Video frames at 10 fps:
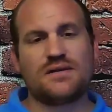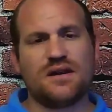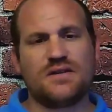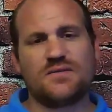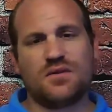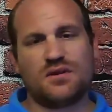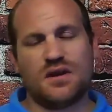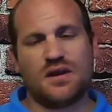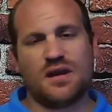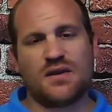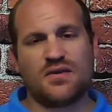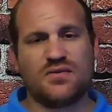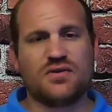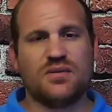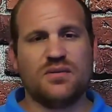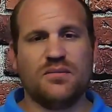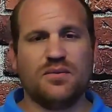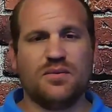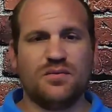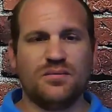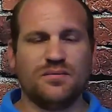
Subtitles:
night I smoked that Andalusian Bull.